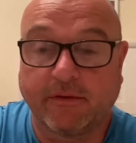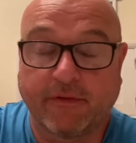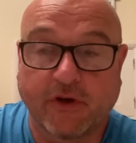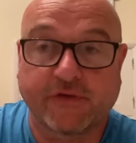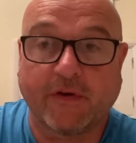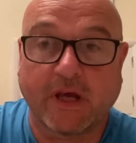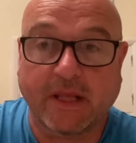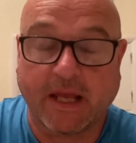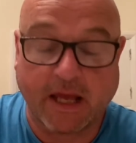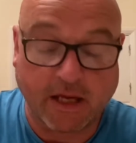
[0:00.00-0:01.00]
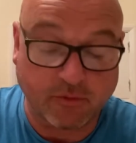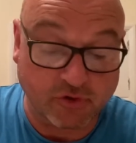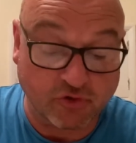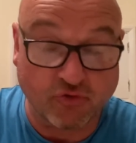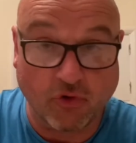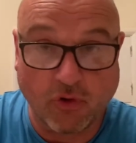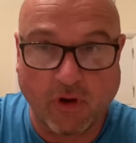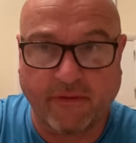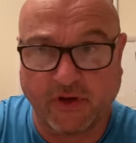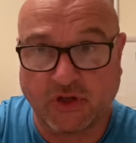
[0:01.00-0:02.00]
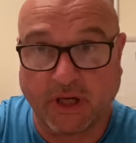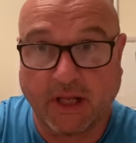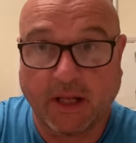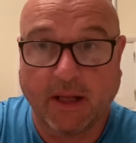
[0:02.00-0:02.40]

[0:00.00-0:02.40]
first fight they had was a draw officially.